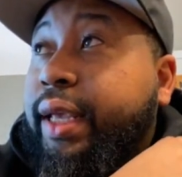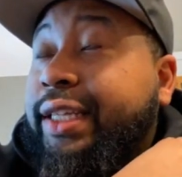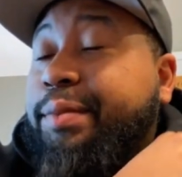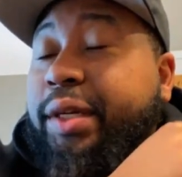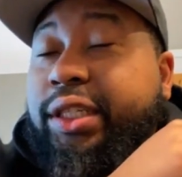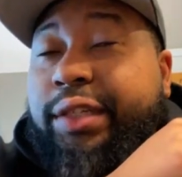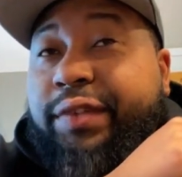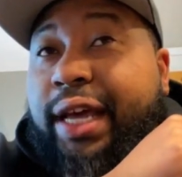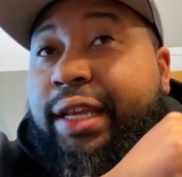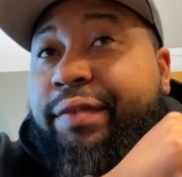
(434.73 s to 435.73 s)
especially
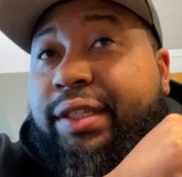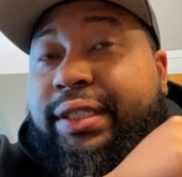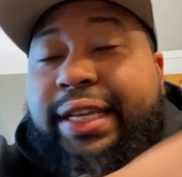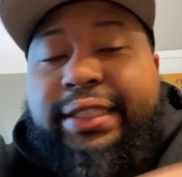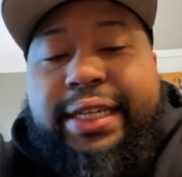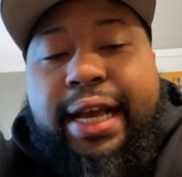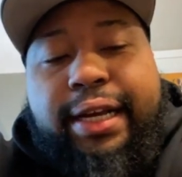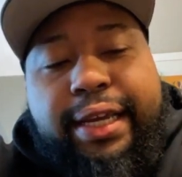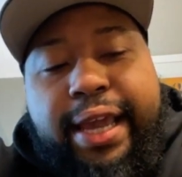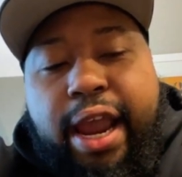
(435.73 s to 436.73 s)
if y'all live in states that y'all
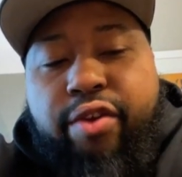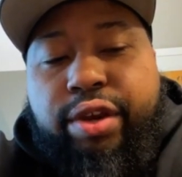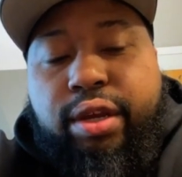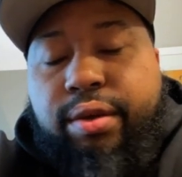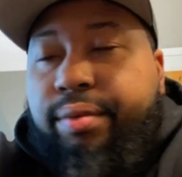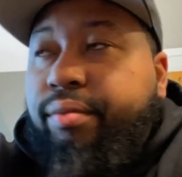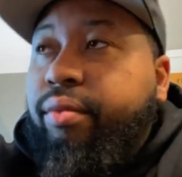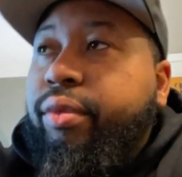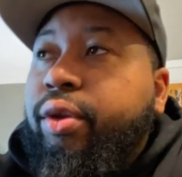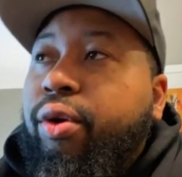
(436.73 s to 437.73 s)
could carry
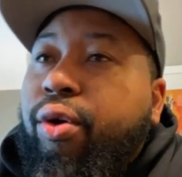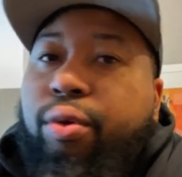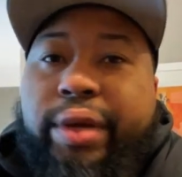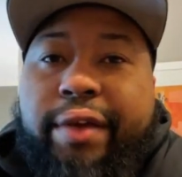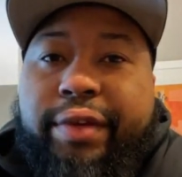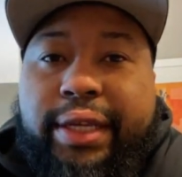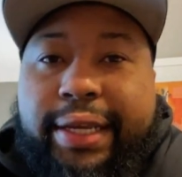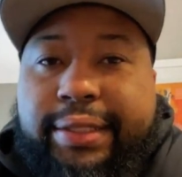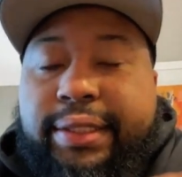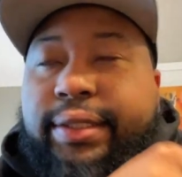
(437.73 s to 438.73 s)
or whatever the
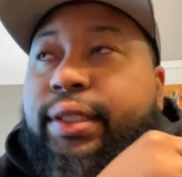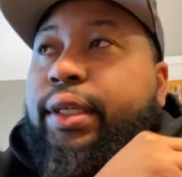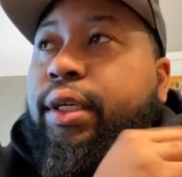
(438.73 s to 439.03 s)
case is.